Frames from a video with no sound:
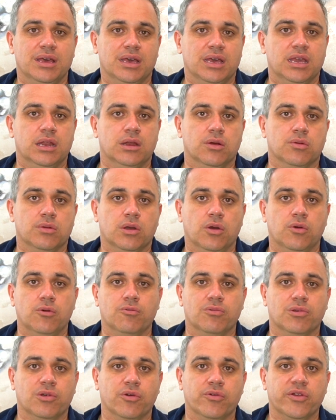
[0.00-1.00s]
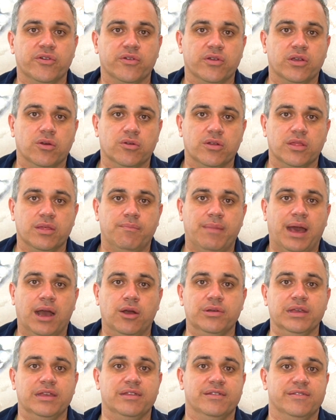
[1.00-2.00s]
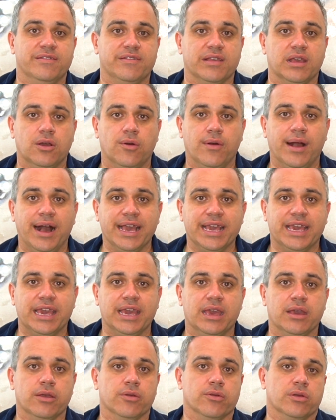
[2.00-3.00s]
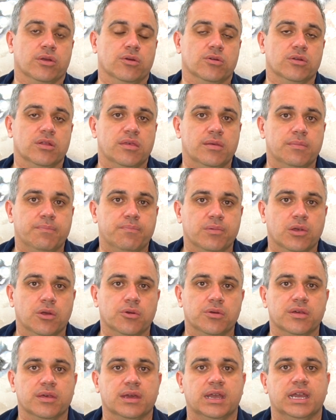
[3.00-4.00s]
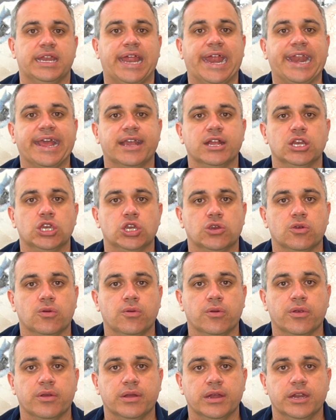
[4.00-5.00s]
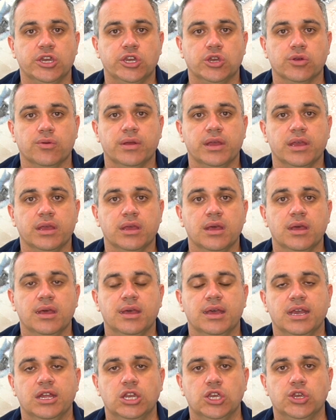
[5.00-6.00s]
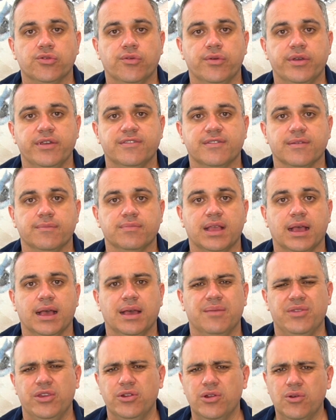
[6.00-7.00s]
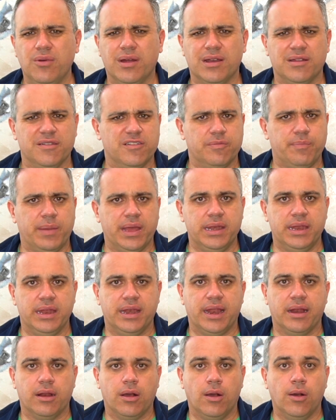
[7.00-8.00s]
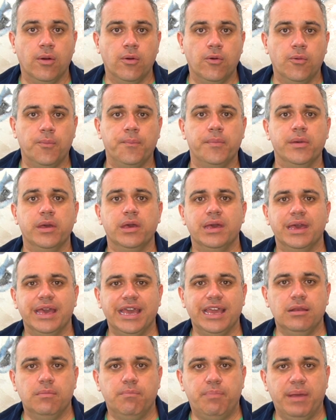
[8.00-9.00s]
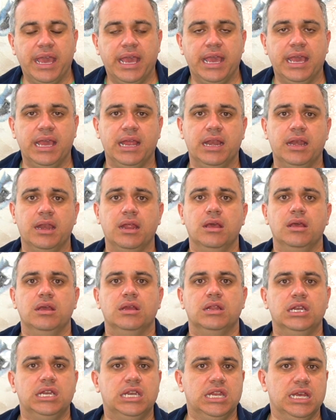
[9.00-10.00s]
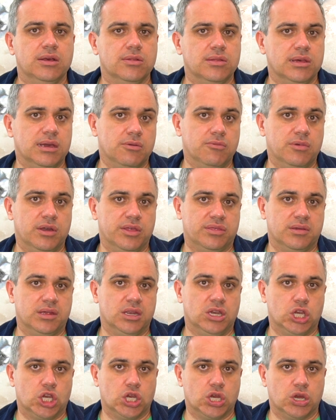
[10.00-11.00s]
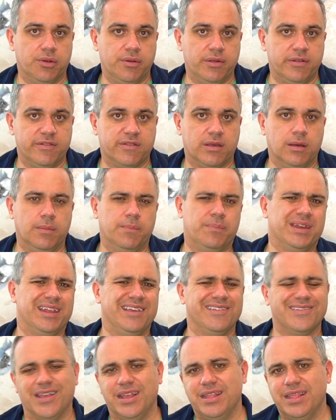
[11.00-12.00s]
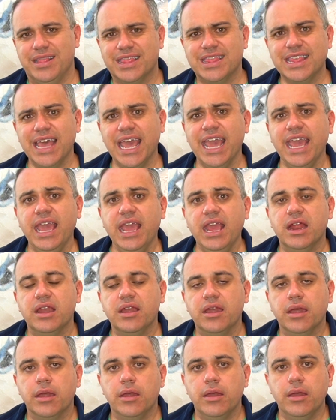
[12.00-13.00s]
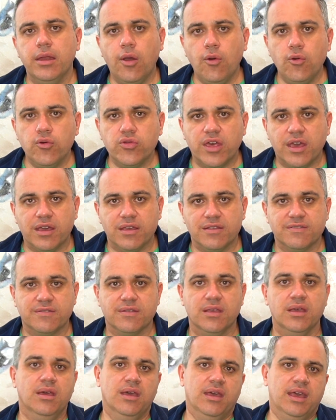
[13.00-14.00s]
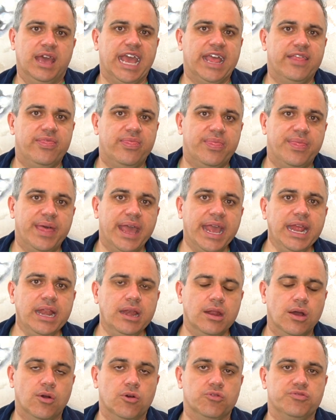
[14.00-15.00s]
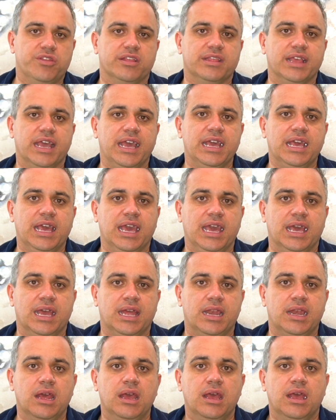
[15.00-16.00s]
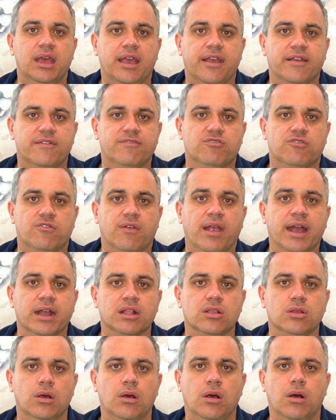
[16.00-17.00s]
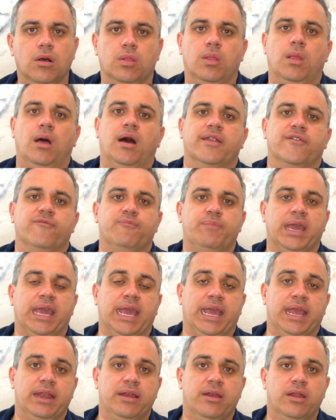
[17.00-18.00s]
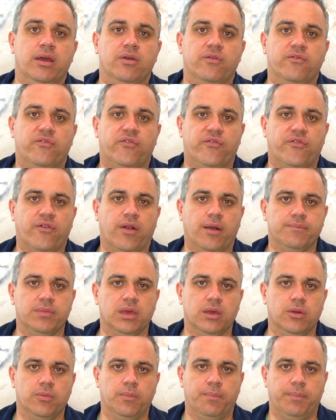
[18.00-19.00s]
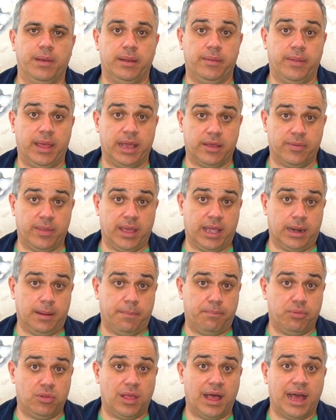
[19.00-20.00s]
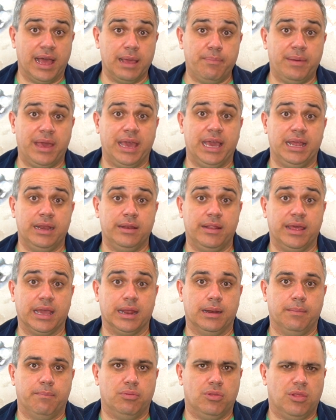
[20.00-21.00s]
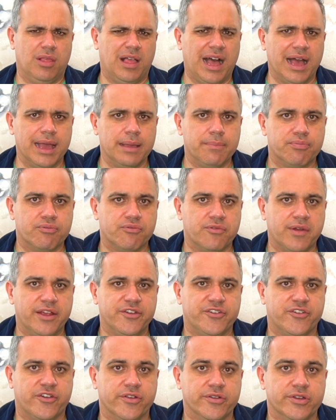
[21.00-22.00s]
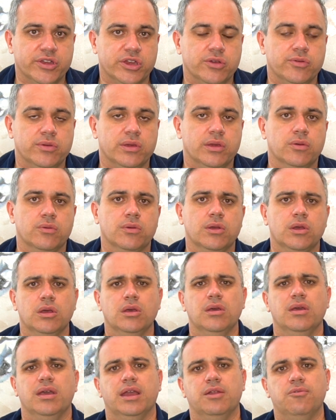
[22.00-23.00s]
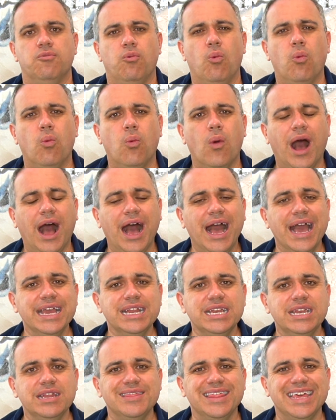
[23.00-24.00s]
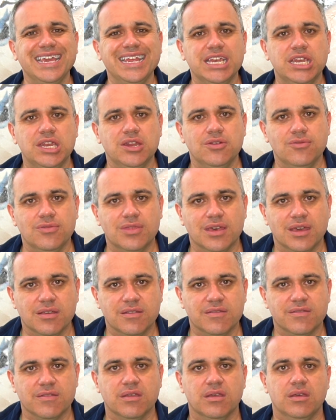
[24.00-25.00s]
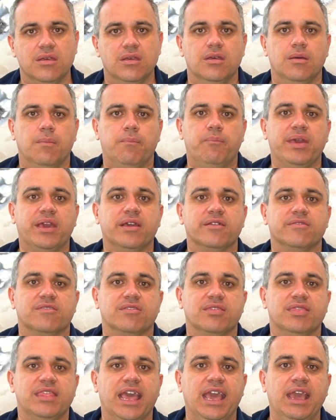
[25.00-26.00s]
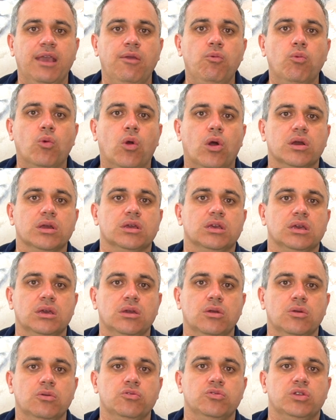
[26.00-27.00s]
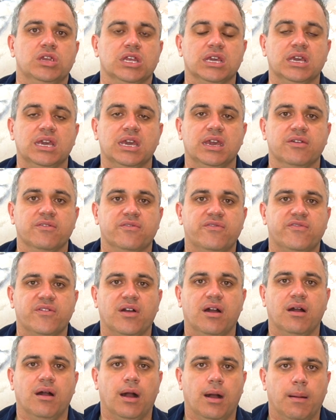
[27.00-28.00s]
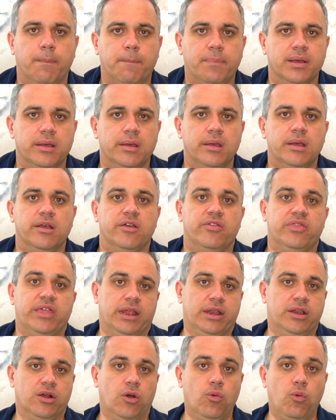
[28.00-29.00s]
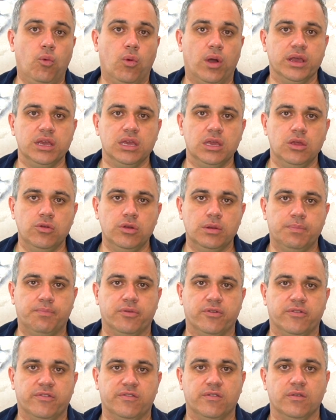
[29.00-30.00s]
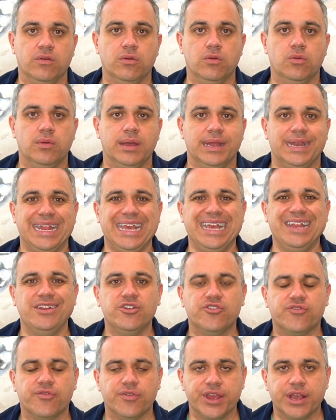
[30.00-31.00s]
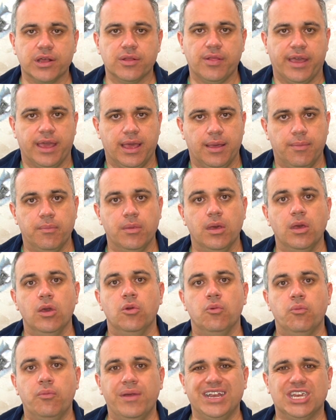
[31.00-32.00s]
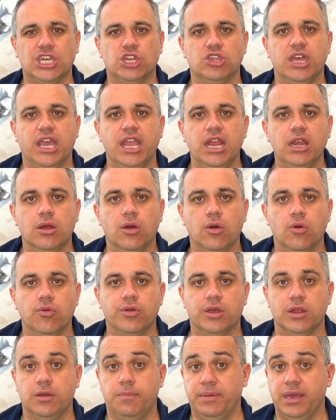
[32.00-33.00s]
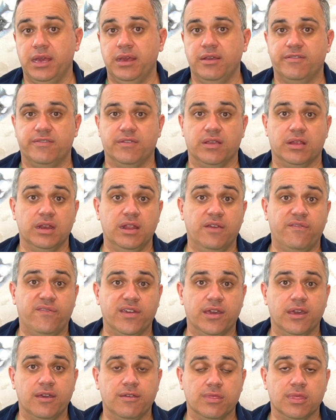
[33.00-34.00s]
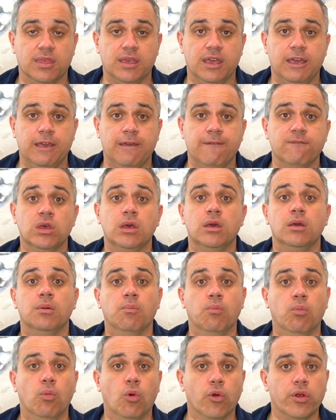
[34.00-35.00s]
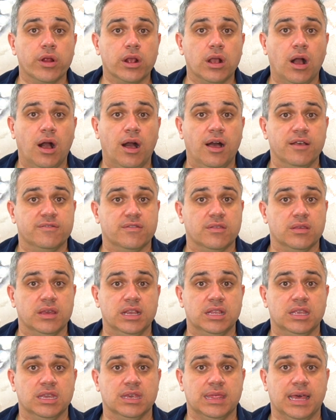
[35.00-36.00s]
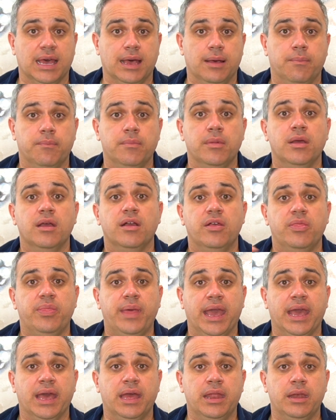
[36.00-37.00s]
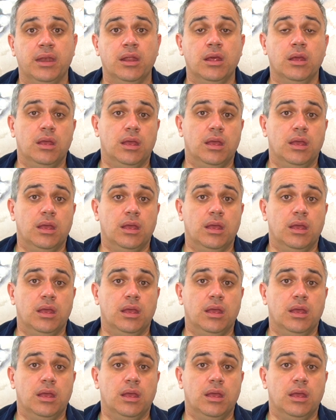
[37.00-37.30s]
go to the mountains and go hiking, or go to the Connecticut shore and enjoy some time. You don't want to spend it at home in pain dealing with insurance companies, and they know this. And they know that they can extract a lot of pain from you, and they can apply pain, they can apply pressure to you. And why do they do this? Because they want you to give up. They don't want you to pursue an injury claim, which they know could be significantly more costly to them than